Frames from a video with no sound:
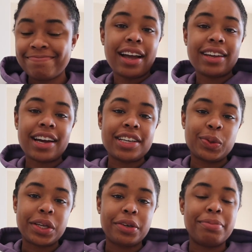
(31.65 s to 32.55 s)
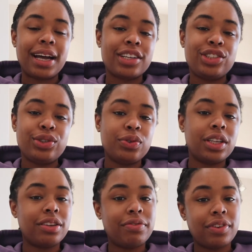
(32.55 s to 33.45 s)
Hi guys, welcome back to
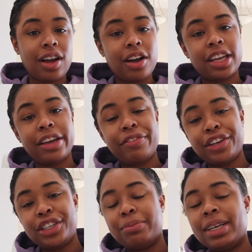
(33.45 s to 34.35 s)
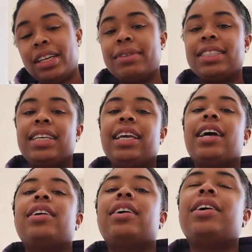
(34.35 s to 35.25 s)
the vlog. If you're new, my name is
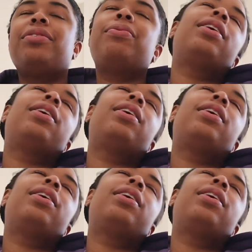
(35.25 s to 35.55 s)
Keiana and